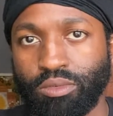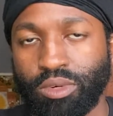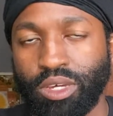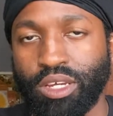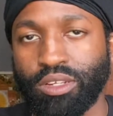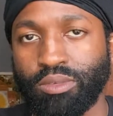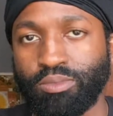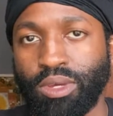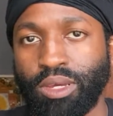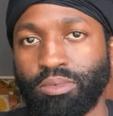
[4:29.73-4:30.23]
We
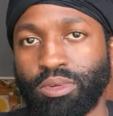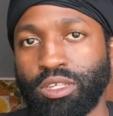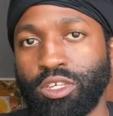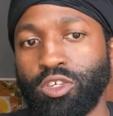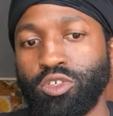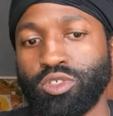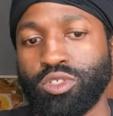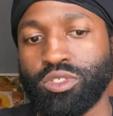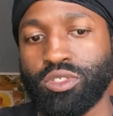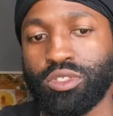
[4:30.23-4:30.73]
have to be able to
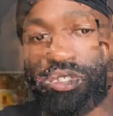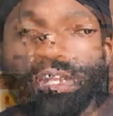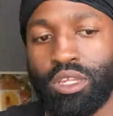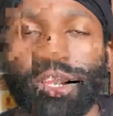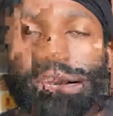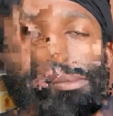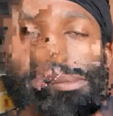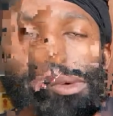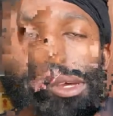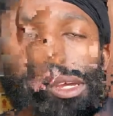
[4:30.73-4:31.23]
use
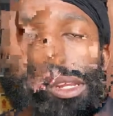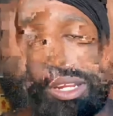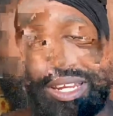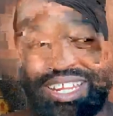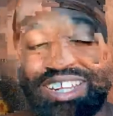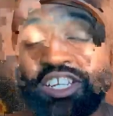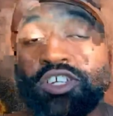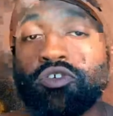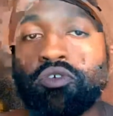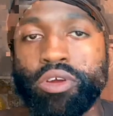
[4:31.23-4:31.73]
them in an
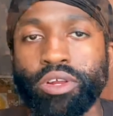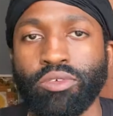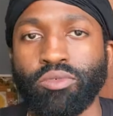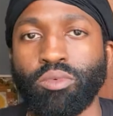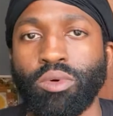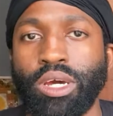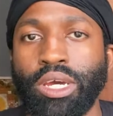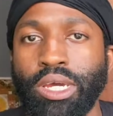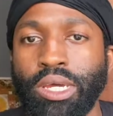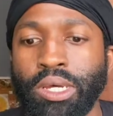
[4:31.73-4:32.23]
integrative
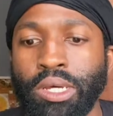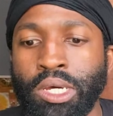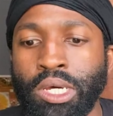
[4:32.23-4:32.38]
way